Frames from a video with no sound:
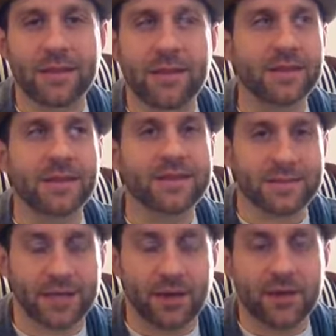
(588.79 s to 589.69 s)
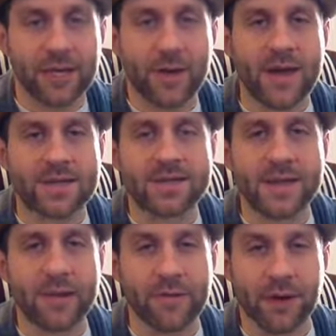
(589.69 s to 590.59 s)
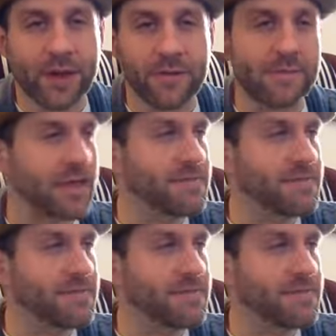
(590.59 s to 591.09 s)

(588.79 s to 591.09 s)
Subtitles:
think that it's like all I know how to say, or that I